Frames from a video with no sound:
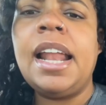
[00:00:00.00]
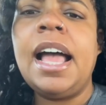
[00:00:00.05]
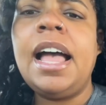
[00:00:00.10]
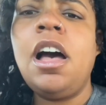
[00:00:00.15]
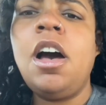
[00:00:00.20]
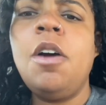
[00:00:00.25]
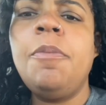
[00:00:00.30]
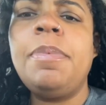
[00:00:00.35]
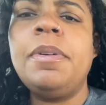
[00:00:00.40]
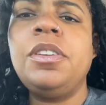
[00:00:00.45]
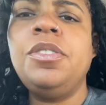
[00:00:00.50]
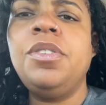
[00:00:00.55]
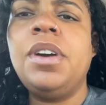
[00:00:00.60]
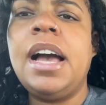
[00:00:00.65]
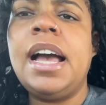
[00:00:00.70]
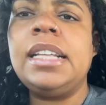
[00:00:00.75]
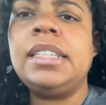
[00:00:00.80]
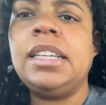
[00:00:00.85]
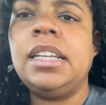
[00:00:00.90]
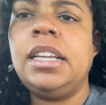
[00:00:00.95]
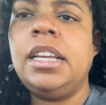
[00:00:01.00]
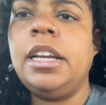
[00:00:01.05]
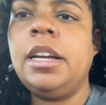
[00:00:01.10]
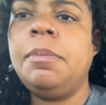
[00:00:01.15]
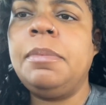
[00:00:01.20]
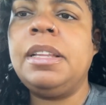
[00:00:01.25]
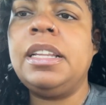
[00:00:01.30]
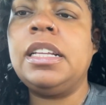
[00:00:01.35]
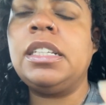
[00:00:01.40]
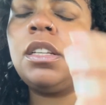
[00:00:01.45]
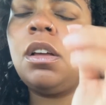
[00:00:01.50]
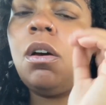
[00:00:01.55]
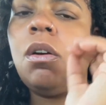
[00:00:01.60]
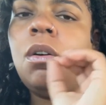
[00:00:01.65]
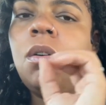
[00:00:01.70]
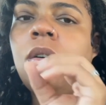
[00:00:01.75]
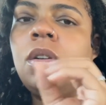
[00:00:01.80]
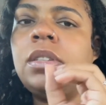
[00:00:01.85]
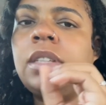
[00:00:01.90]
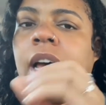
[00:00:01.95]
I hope you guys could hear me this
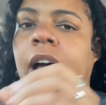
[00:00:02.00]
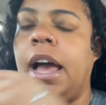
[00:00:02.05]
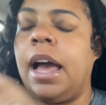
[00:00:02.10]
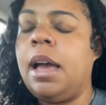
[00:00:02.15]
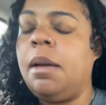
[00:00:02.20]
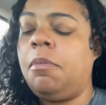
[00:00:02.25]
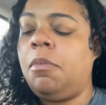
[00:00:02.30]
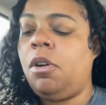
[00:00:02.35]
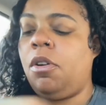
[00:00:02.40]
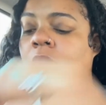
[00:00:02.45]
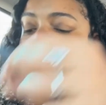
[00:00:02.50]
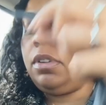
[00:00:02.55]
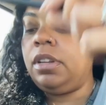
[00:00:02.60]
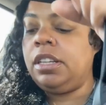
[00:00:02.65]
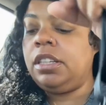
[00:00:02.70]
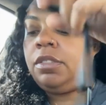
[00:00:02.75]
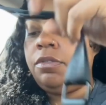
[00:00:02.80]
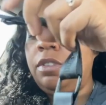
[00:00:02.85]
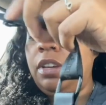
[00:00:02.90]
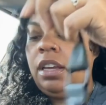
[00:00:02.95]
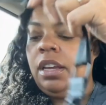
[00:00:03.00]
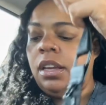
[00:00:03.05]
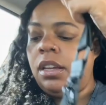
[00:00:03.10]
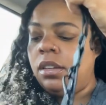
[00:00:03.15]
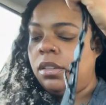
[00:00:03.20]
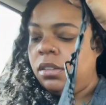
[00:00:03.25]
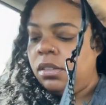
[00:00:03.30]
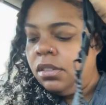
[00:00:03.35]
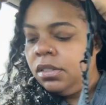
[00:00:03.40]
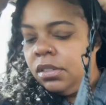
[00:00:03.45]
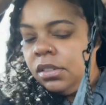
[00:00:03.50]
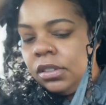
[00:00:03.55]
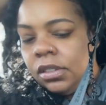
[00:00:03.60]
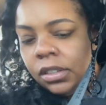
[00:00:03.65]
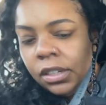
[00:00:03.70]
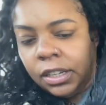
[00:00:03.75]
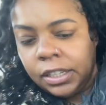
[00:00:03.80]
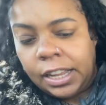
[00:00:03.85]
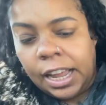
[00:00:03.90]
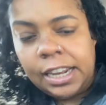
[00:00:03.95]
whole time over this vent,
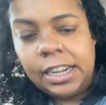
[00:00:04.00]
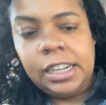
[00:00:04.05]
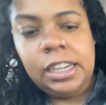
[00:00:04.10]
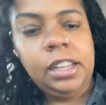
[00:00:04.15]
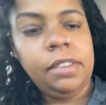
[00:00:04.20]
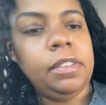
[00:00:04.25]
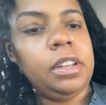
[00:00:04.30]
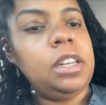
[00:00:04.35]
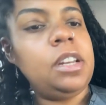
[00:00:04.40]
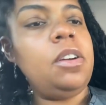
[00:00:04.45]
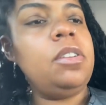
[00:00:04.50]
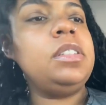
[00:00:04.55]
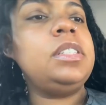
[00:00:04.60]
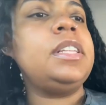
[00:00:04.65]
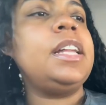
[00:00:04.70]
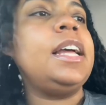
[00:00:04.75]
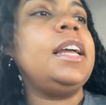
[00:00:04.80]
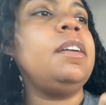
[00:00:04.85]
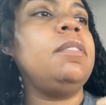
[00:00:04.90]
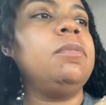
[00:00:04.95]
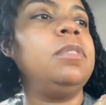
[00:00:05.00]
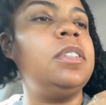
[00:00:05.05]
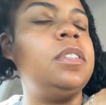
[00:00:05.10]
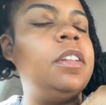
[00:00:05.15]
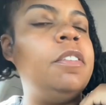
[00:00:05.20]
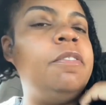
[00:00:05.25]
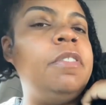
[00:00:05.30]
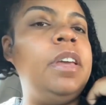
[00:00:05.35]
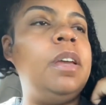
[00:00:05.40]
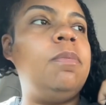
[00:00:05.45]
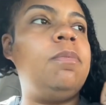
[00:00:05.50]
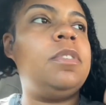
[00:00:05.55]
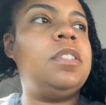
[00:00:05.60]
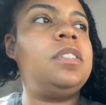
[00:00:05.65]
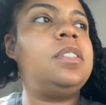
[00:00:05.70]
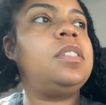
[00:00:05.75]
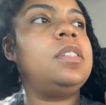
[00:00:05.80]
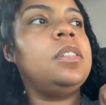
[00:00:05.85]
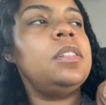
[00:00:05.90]
because I didn't even notice that it was, the vent was